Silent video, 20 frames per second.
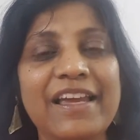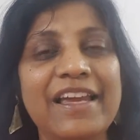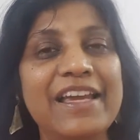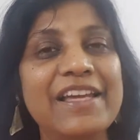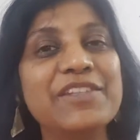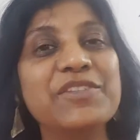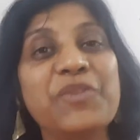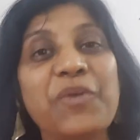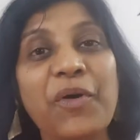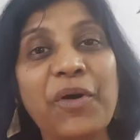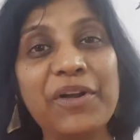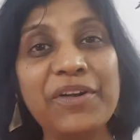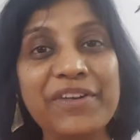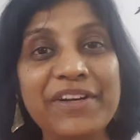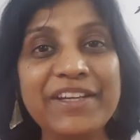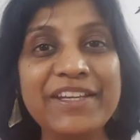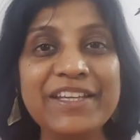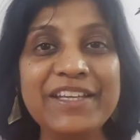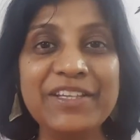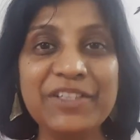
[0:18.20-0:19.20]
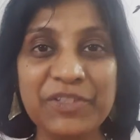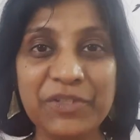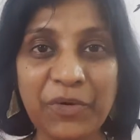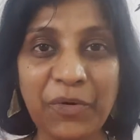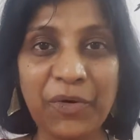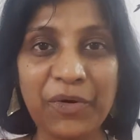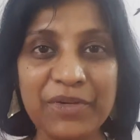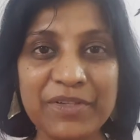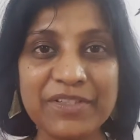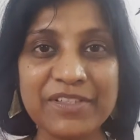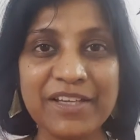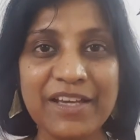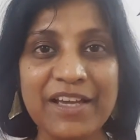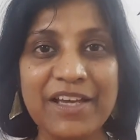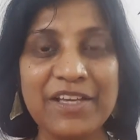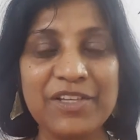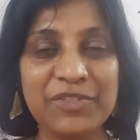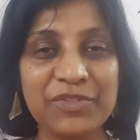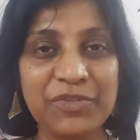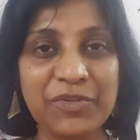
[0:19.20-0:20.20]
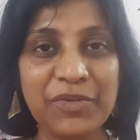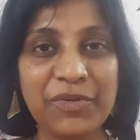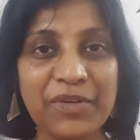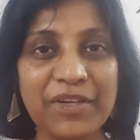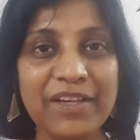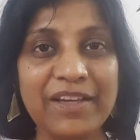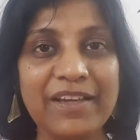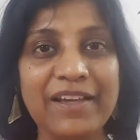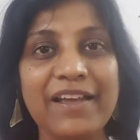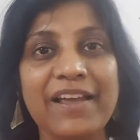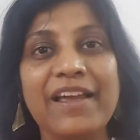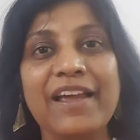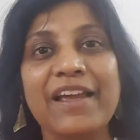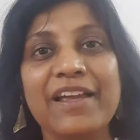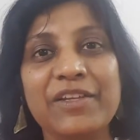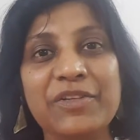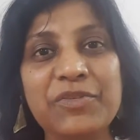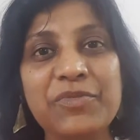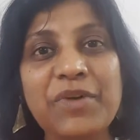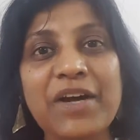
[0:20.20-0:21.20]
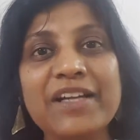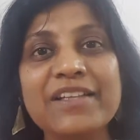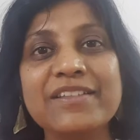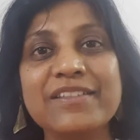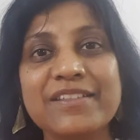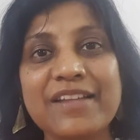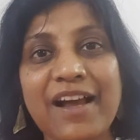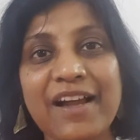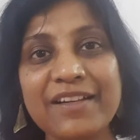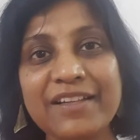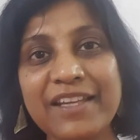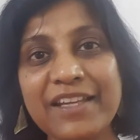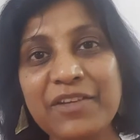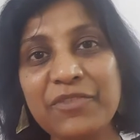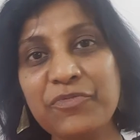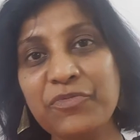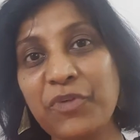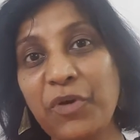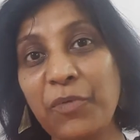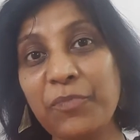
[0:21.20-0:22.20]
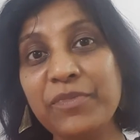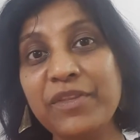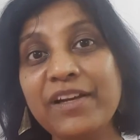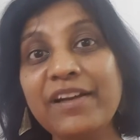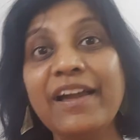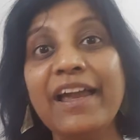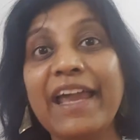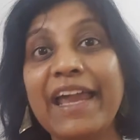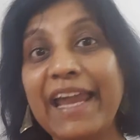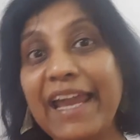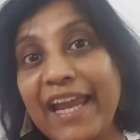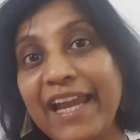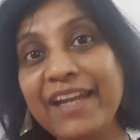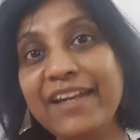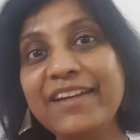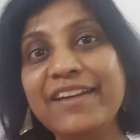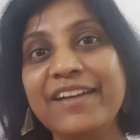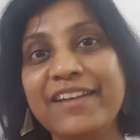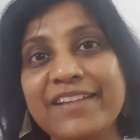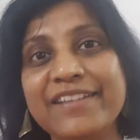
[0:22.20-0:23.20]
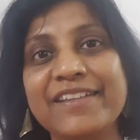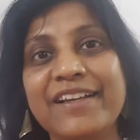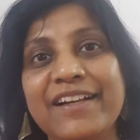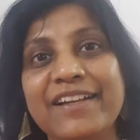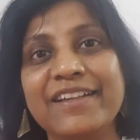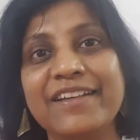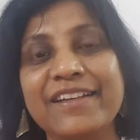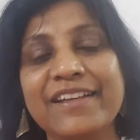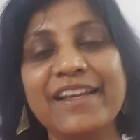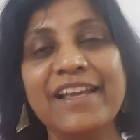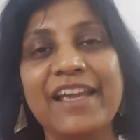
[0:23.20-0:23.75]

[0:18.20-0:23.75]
is already yours. So you are starting from the end result.